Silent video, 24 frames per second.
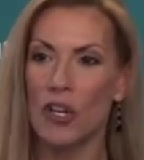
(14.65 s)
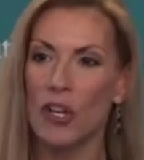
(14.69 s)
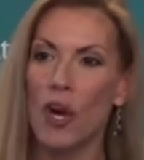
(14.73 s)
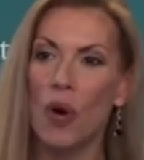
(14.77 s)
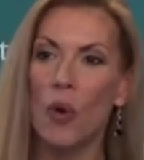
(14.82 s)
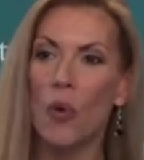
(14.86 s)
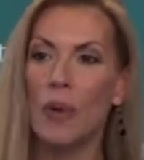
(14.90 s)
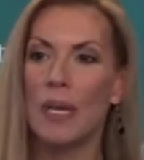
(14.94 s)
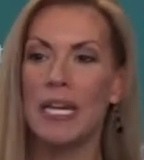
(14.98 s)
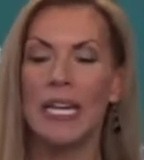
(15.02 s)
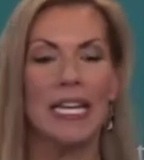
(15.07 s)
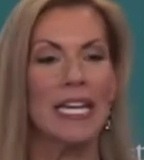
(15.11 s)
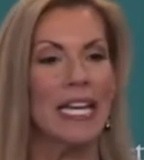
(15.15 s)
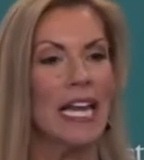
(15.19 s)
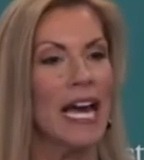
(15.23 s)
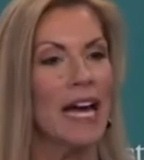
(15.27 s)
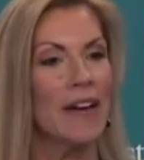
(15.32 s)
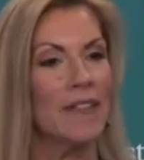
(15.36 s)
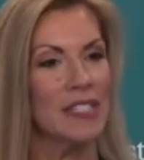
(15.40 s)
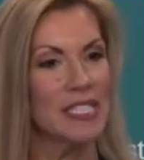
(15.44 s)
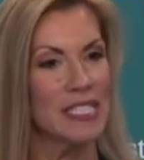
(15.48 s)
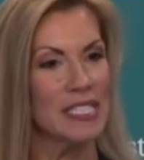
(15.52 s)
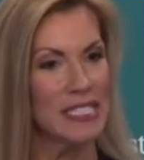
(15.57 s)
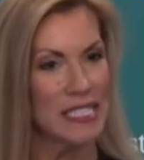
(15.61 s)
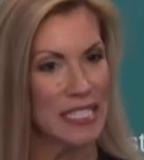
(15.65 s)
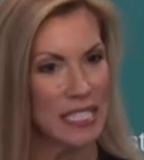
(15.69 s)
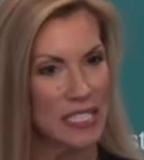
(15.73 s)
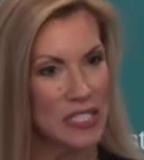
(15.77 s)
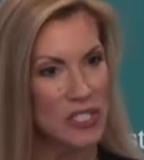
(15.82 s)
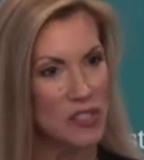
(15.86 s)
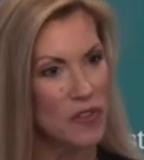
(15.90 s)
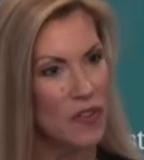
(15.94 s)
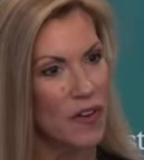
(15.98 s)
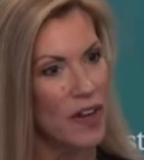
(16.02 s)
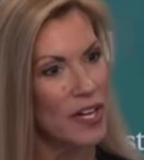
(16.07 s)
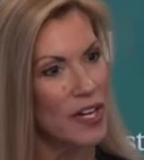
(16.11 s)
no, we need to have a
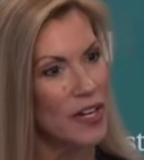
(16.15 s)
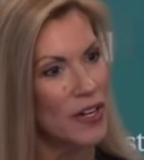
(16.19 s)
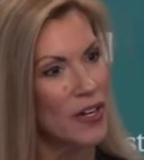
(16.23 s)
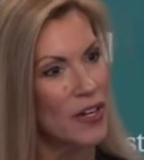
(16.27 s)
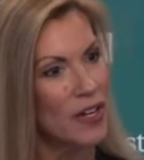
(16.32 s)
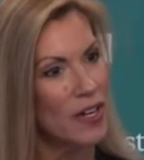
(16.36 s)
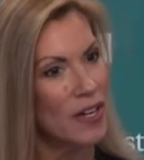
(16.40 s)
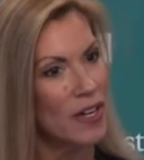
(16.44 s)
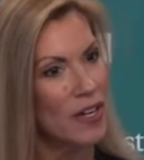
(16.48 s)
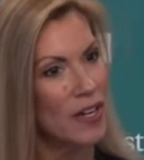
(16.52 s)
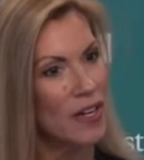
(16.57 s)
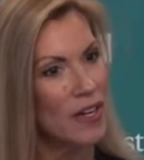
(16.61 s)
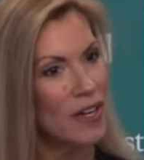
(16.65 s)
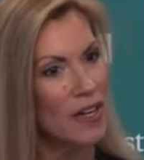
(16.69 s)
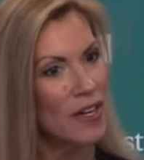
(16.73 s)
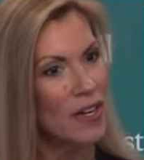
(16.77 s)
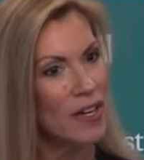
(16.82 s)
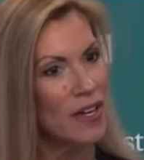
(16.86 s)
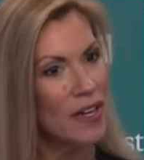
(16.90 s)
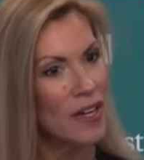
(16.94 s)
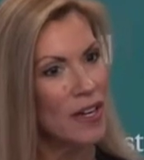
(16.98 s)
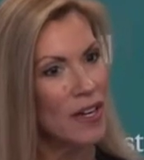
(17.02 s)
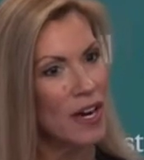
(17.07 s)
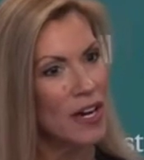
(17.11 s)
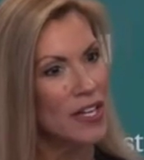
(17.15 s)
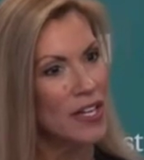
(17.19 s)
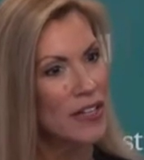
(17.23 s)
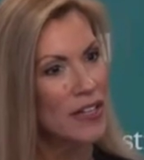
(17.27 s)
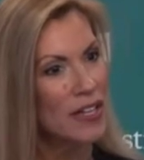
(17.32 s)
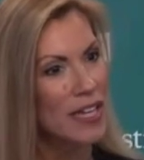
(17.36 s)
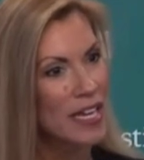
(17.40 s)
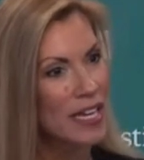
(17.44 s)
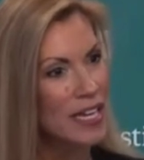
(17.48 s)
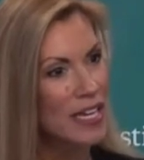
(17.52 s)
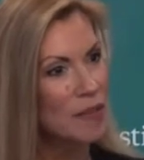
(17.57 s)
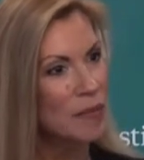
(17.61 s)
ceasefire? Are you
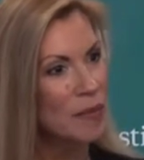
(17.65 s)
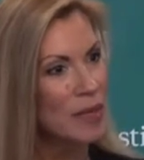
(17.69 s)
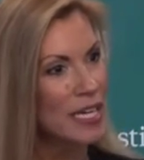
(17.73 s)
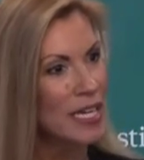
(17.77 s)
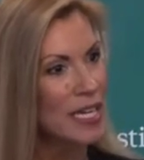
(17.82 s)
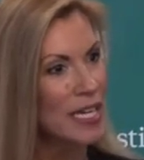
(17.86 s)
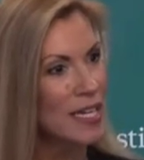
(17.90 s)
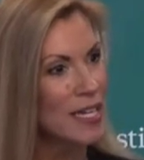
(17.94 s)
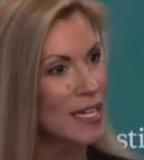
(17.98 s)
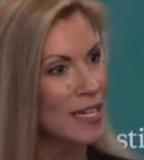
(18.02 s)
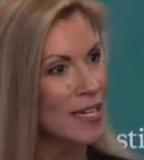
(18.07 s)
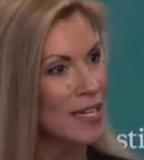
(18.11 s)
kidding me?